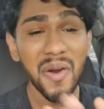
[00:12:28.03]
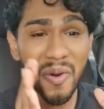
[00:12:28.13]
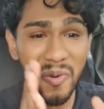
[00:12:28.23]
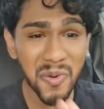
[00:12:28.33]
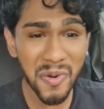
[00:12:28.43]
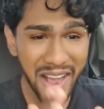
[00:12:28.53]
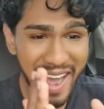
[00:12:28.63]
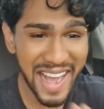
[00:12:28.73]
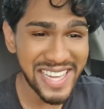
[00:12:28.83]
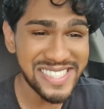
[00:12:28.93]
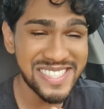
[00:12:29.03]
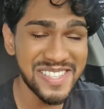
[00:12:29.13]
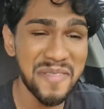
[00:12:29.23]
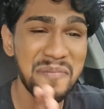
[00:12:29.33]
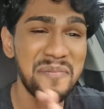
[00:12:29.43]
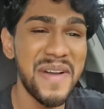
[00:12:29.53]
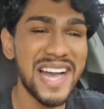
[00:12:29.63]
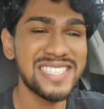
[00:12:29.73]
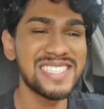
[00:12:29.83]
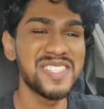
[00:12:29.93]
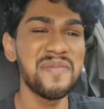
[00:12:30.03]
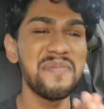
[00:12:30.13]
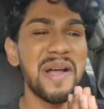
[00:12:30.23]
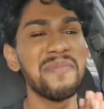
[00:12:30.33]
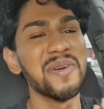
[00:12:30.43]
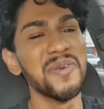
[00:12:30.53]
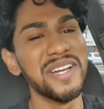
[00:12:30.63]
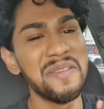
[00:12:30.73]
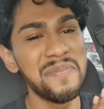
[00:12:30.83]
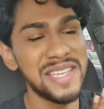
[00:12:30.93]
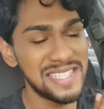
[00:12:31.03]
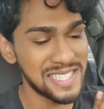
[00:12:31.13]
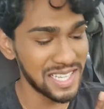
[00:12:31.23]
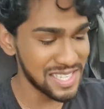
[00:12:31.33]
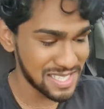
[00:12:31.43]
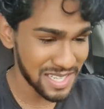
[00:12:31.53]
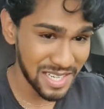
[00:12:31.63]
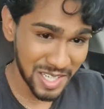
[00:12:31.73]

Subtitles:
who has the best pepperoni pizzas?